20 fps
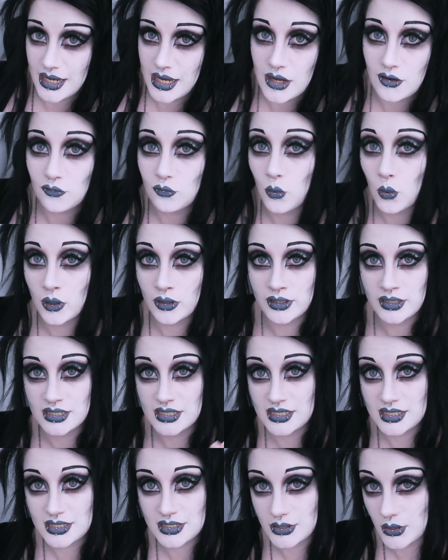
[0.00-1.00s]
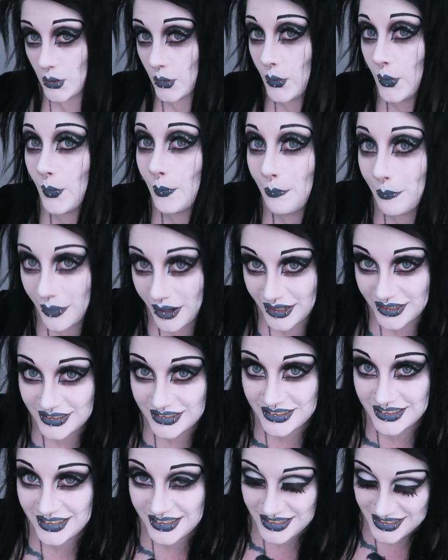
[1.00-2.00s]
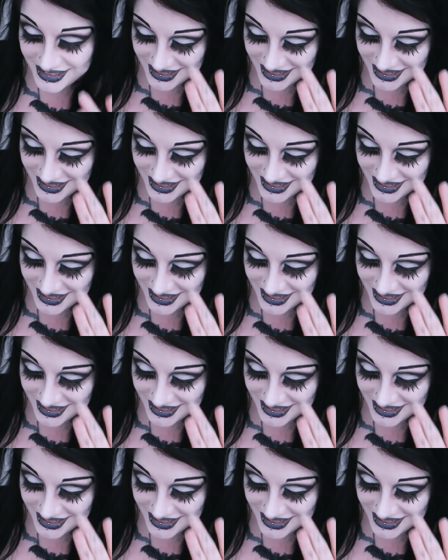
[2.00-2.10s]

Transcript: I have worn this so much